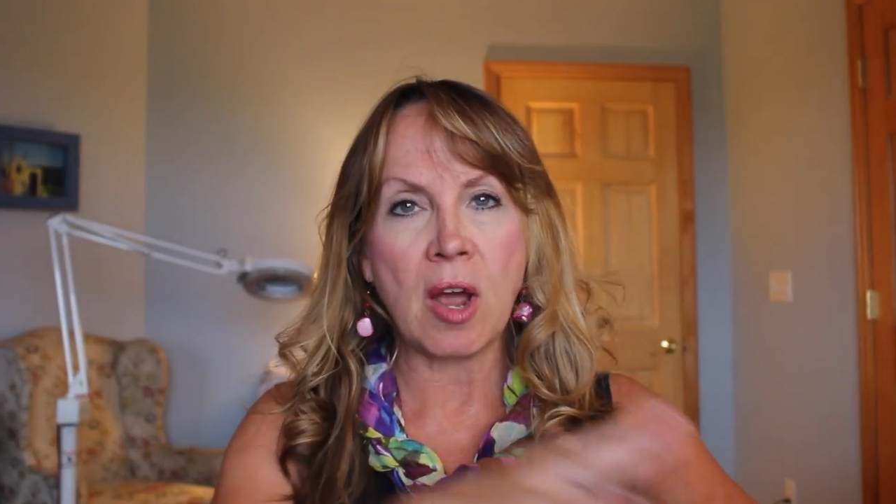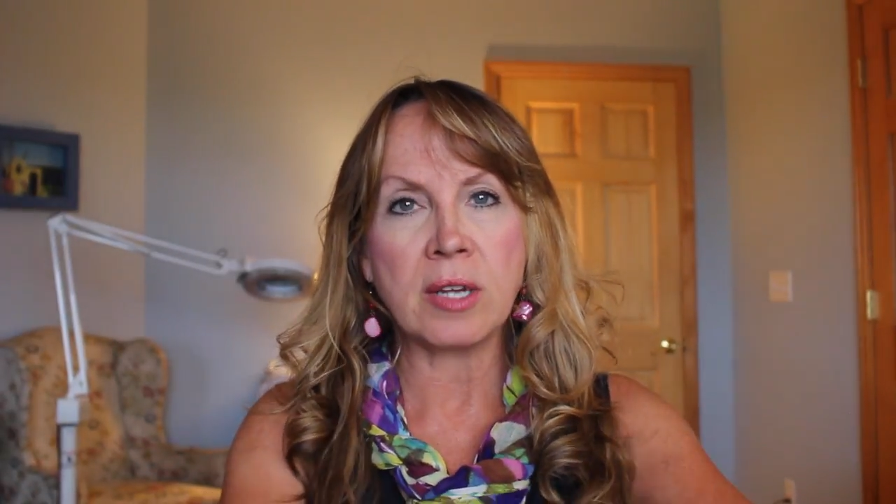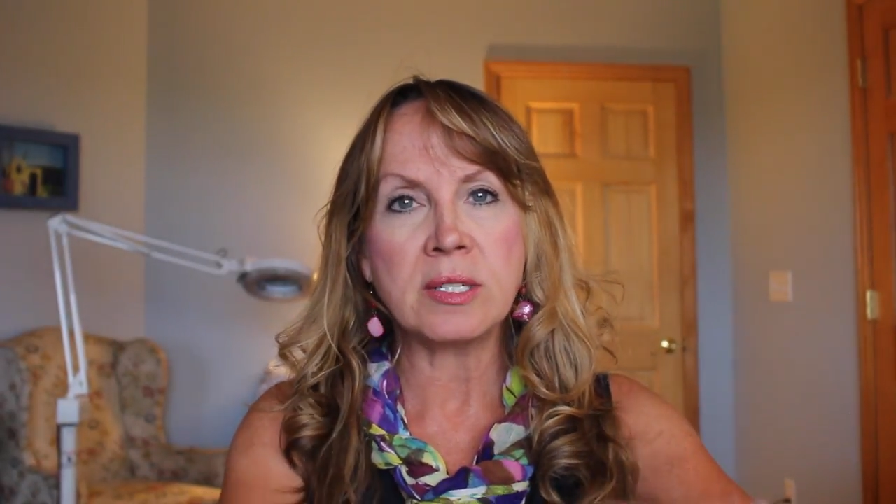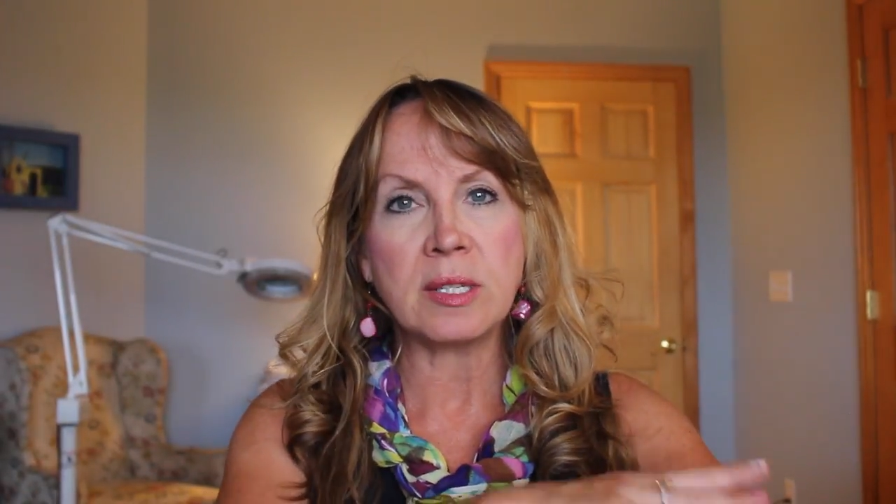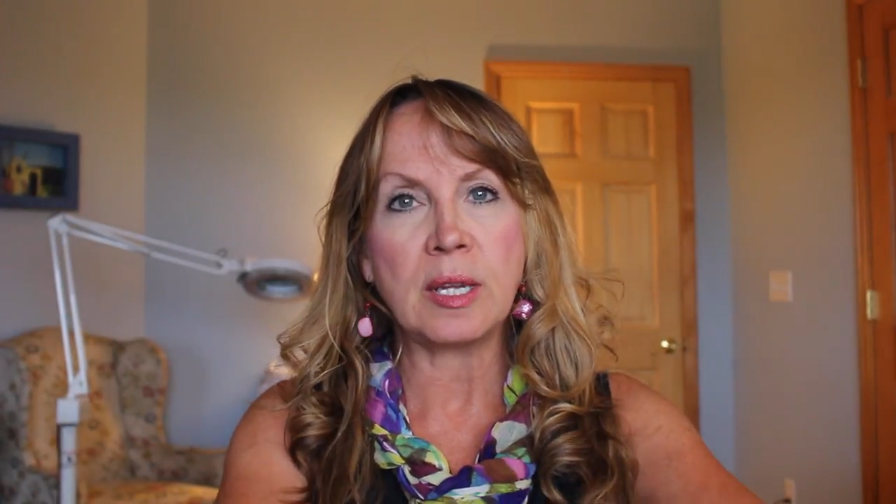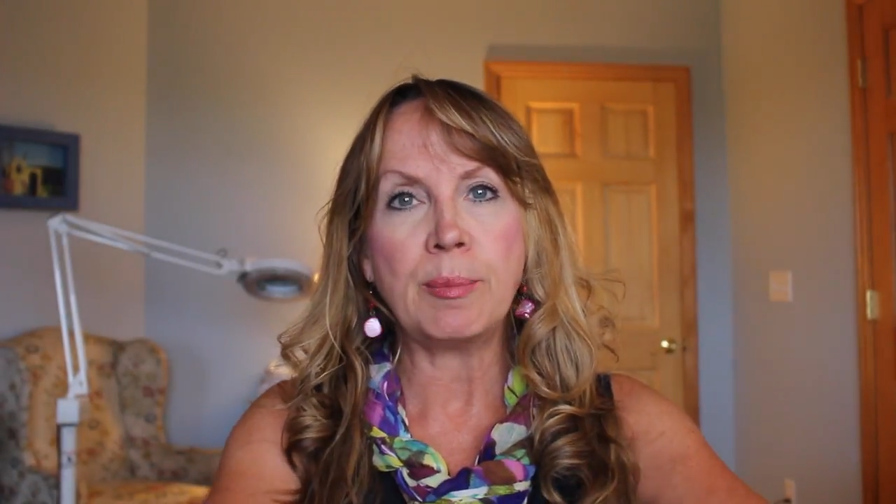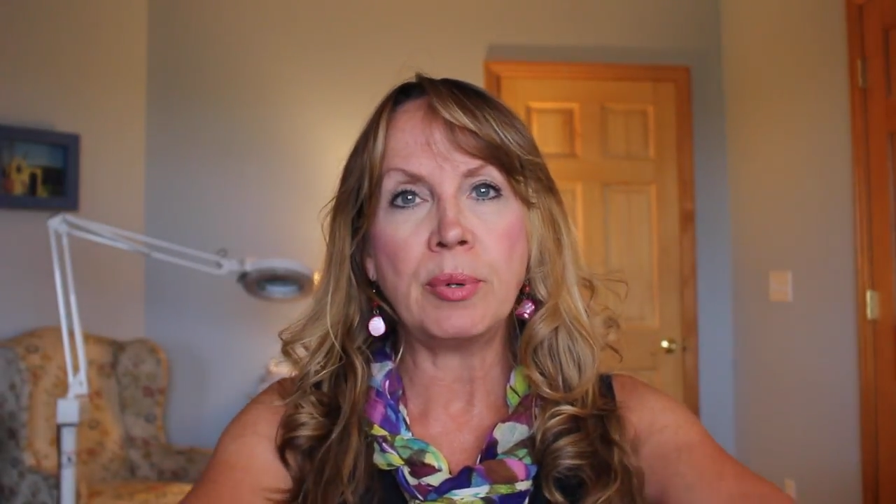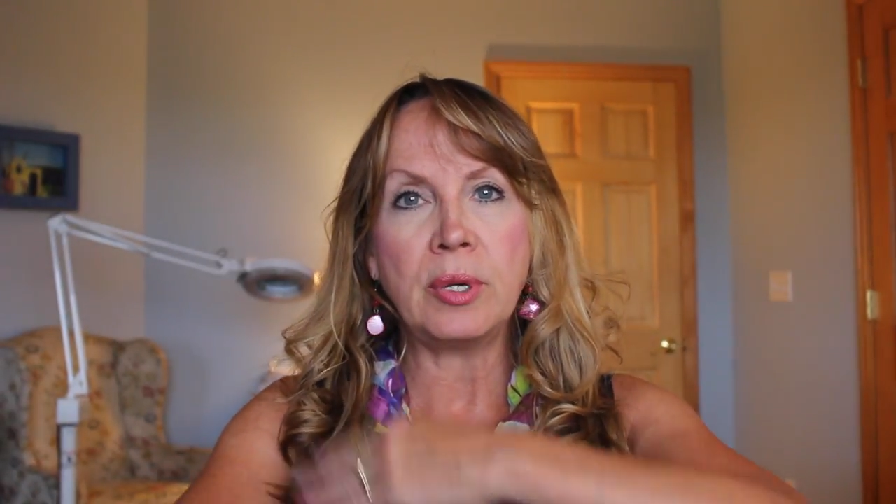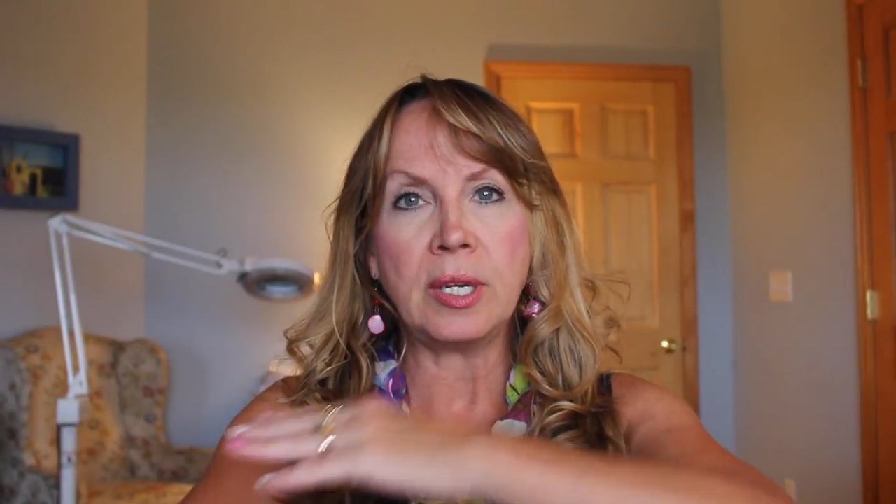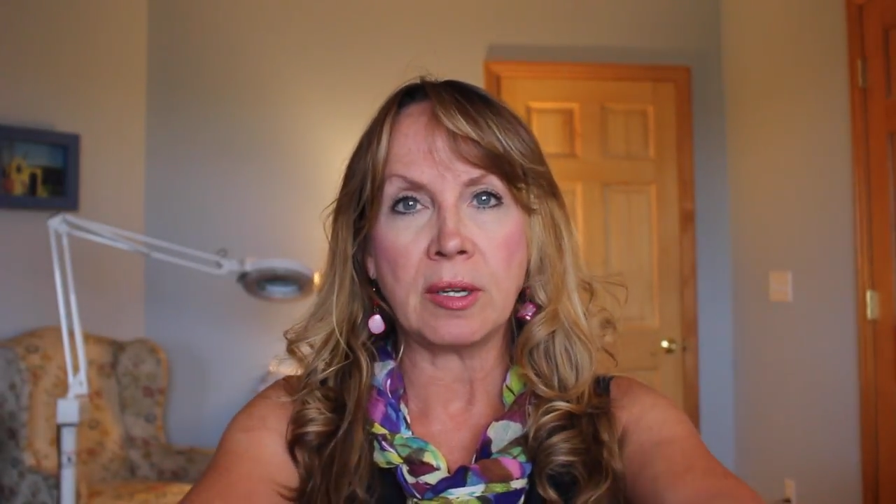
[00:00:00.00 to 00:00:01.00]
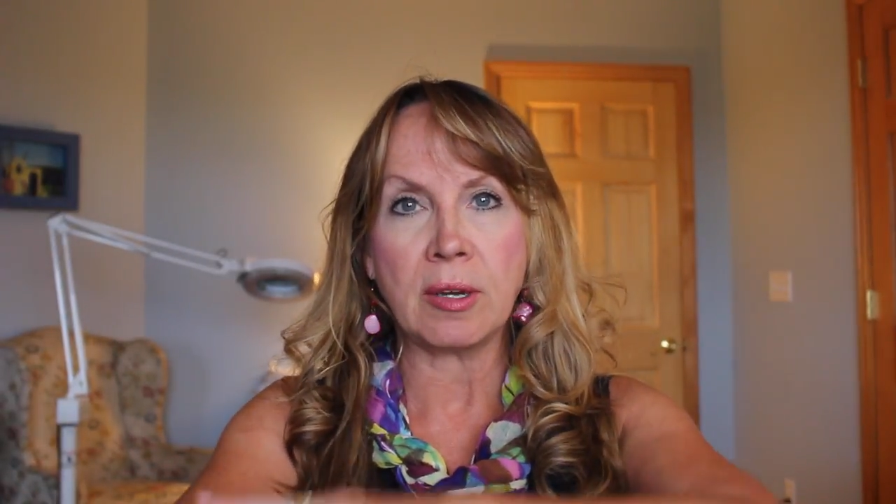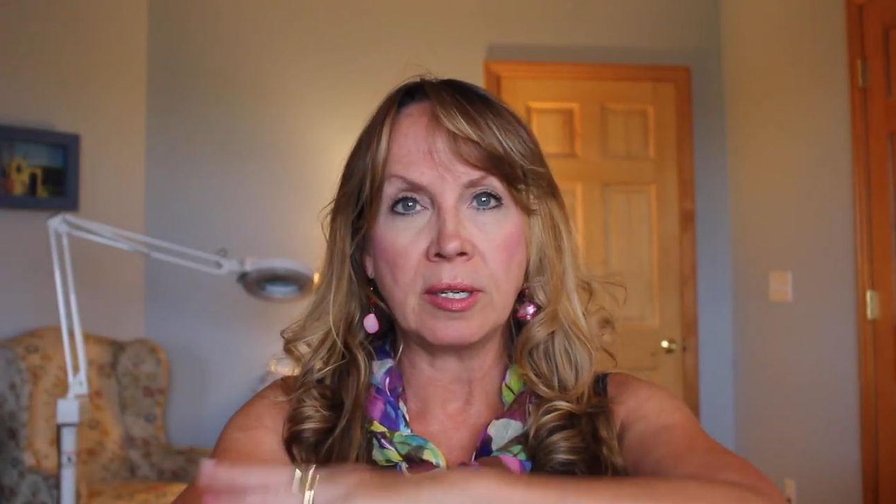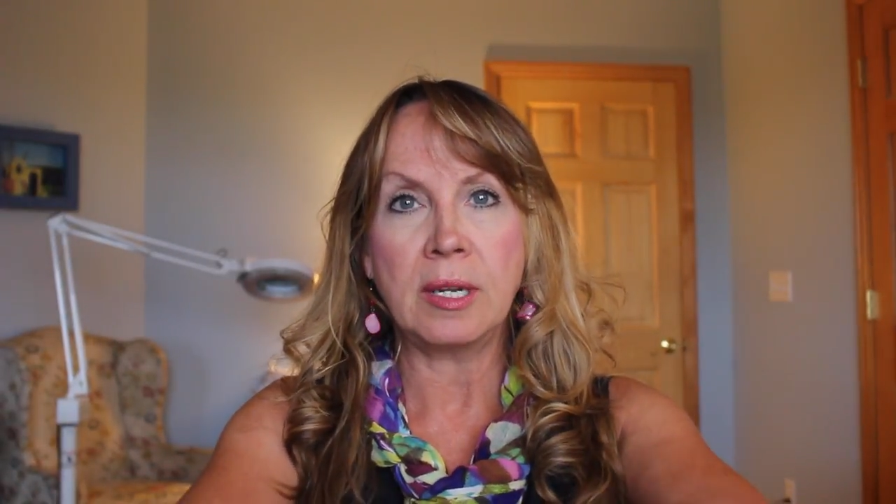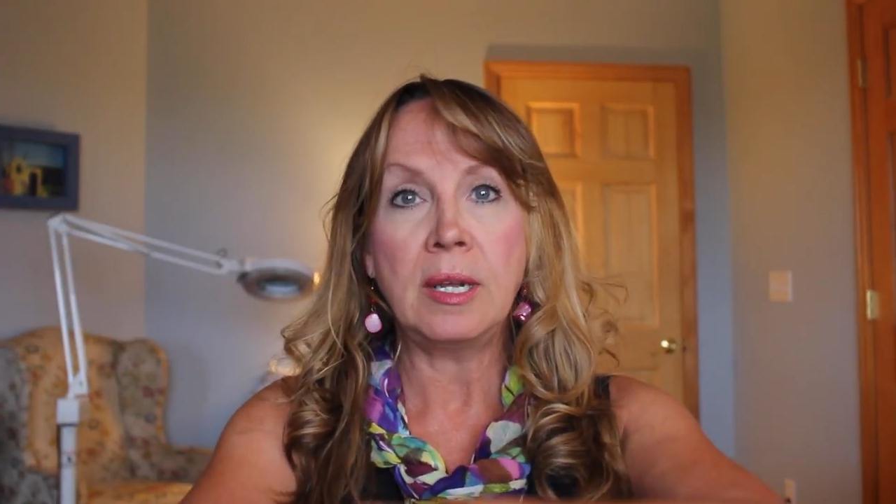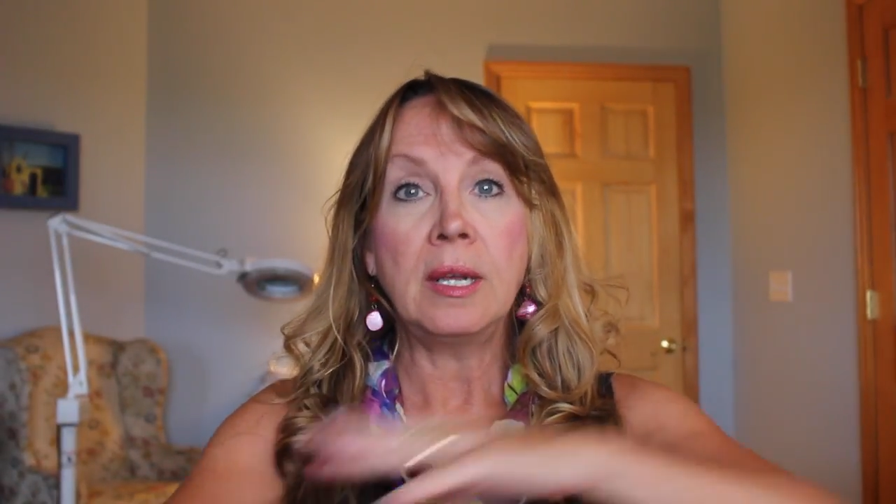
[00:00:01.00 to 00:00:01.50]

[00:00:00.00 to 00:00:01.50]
constantly putting on